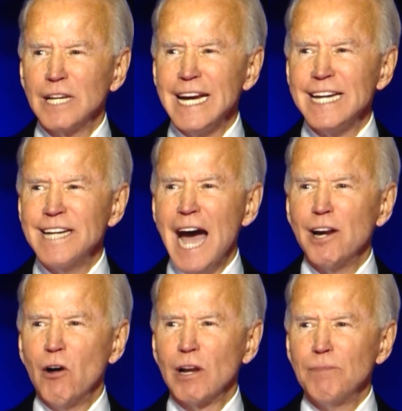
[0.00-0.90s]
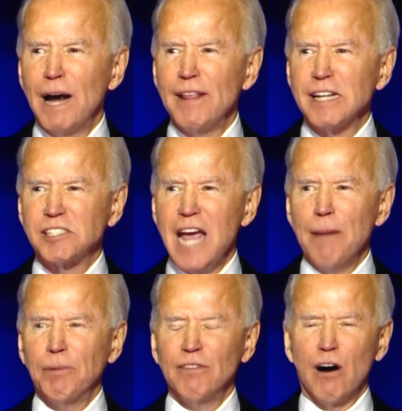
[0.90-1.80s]
lead not only by the
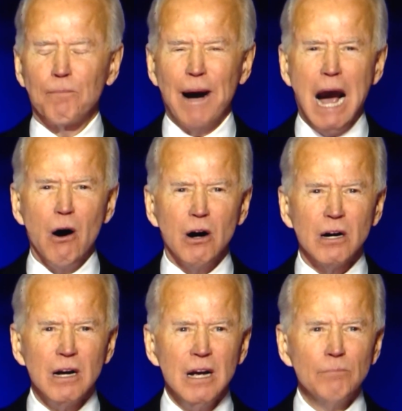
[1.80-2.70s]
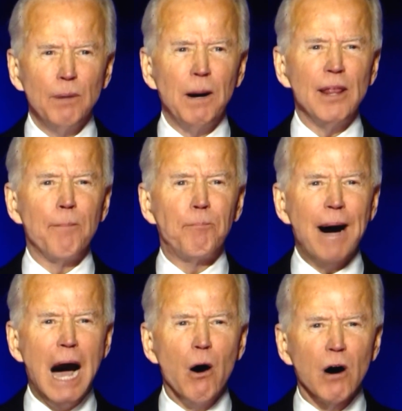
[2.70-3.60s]
example of our power, but by the
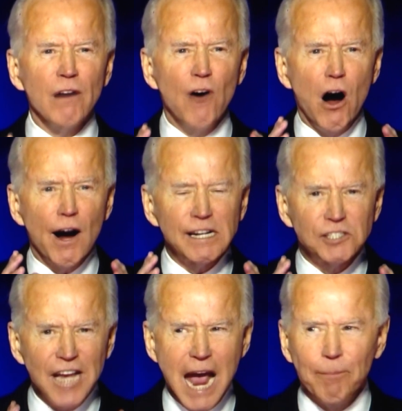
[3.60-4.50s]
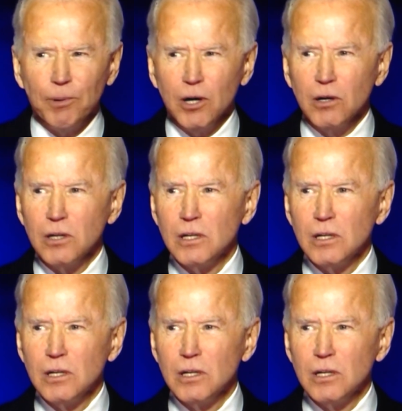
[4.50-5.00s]
power of our example.